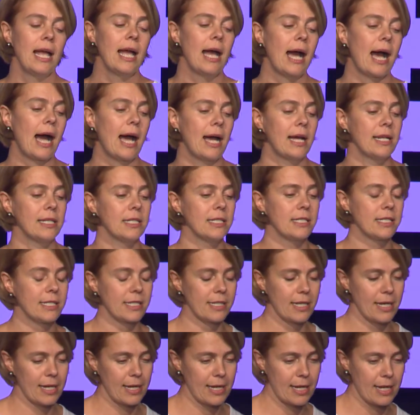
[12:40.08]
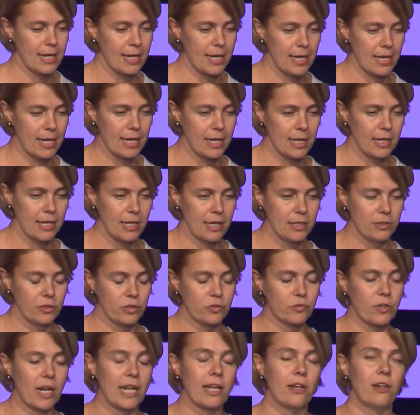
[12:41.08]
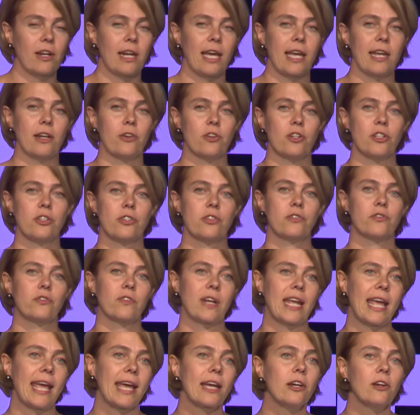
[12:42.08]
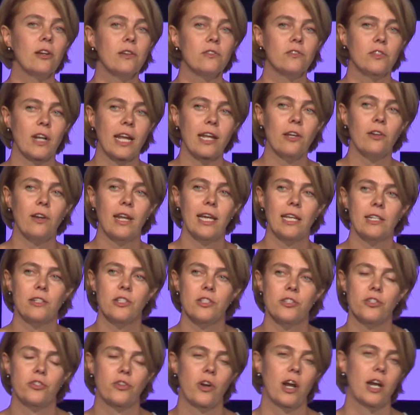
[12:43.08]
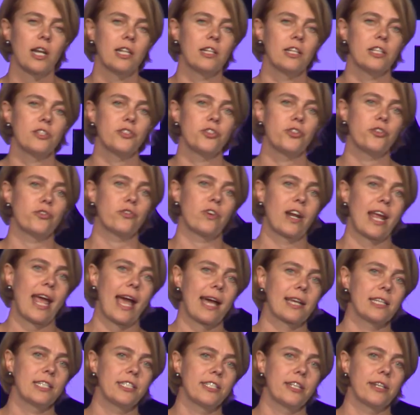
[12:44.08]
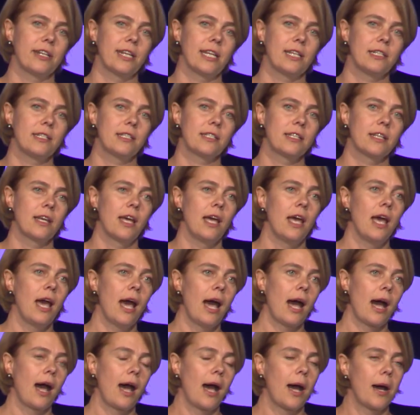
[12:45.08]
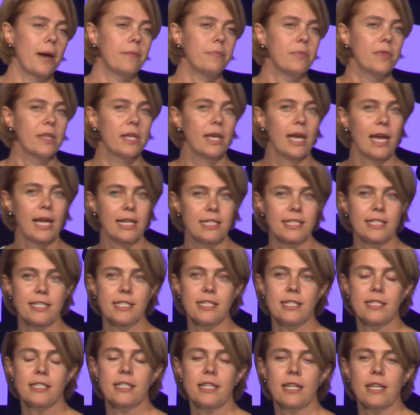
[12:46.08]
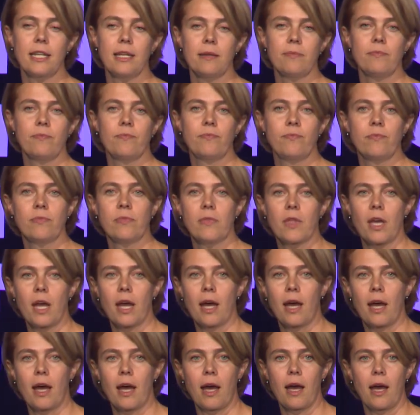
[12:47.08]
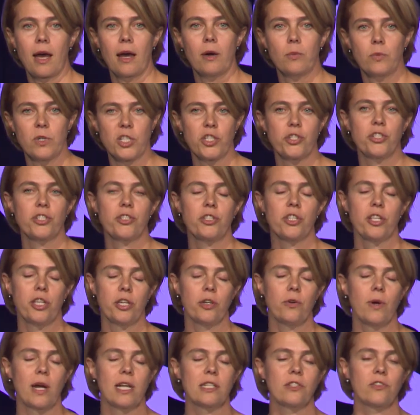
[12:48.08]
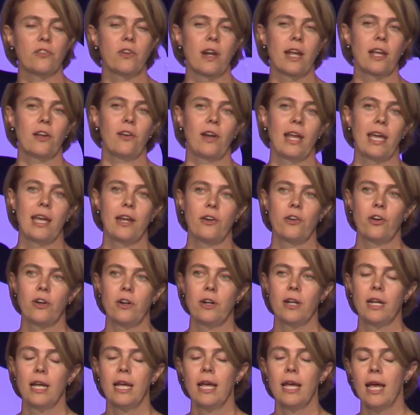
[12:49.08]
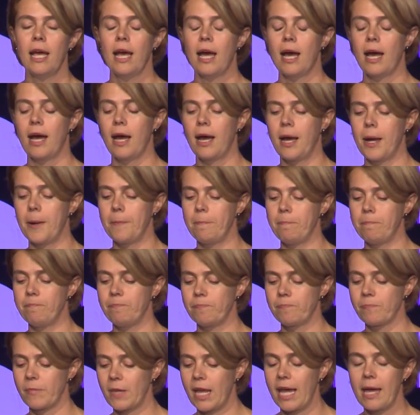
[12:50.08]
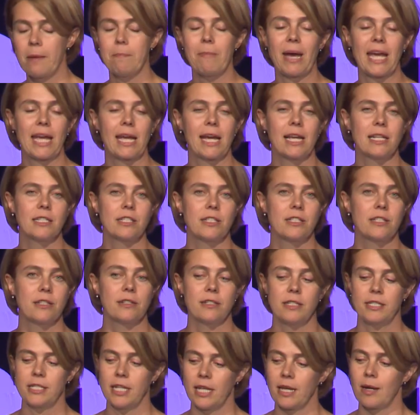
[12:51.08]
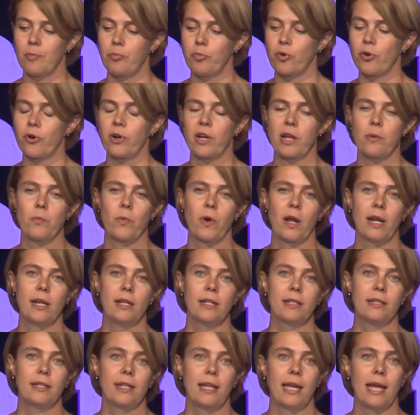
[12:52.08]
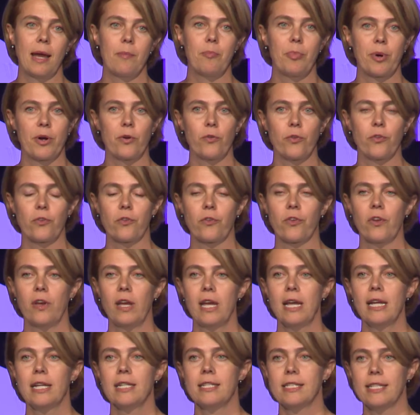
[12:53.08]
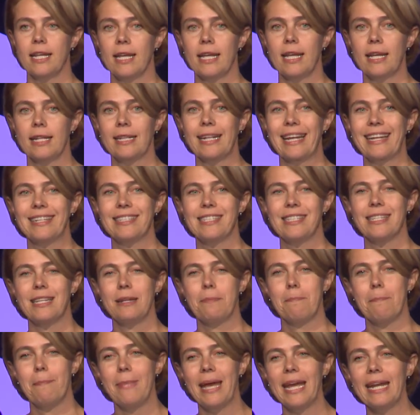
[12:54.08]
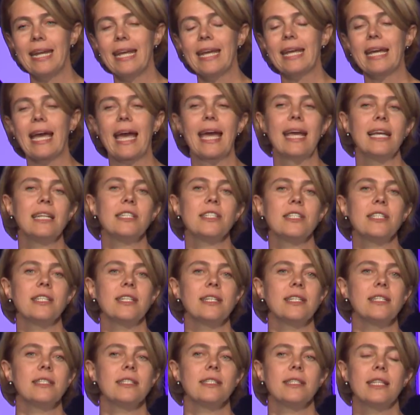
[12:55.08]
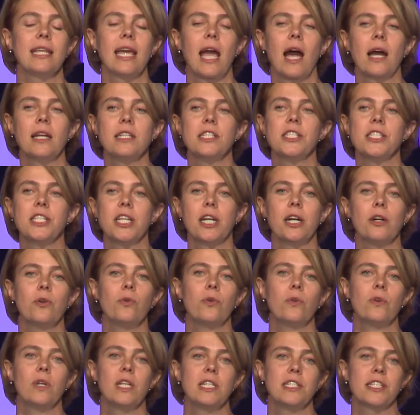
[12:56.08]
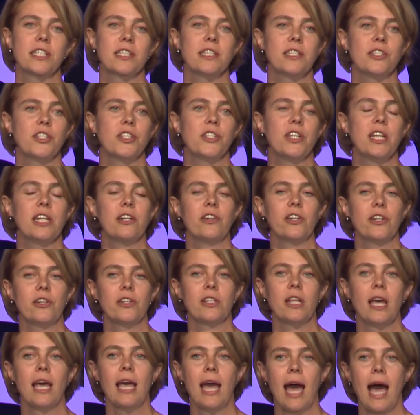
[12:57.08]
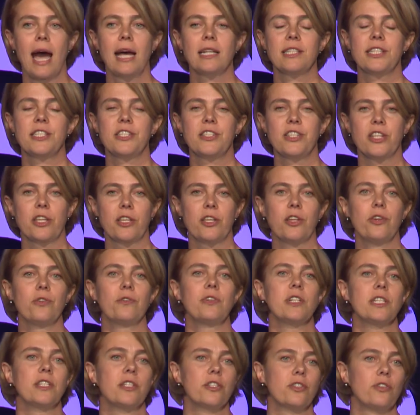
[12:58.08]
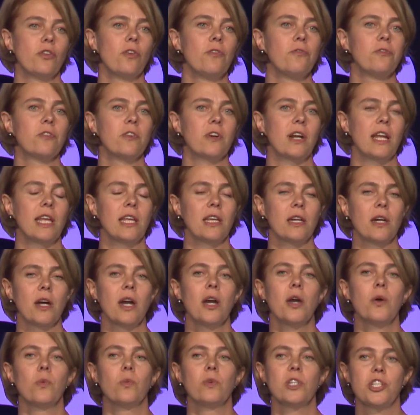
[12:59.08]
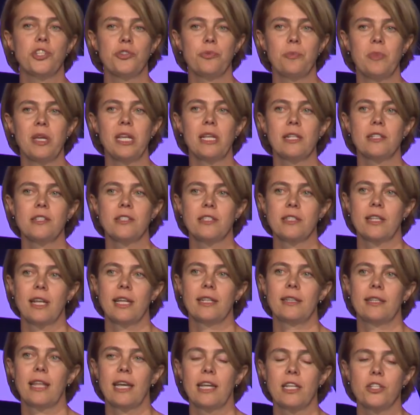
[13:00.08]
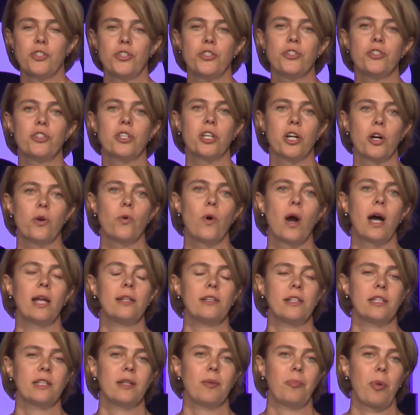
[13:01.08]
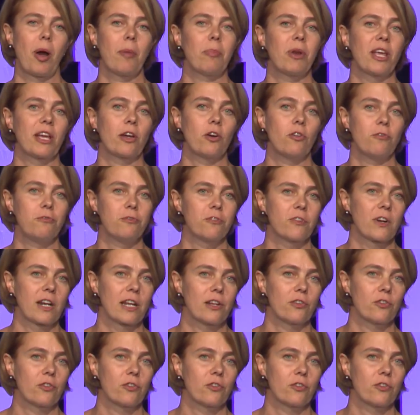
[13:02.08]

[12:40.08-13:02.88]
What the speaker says: And the regulators started to react on it. SEC, which is the US regulator, MAS, Singaporean one, they are both saying that in many cases the ICO is considered as a securities offering, which means that they should go under the public offering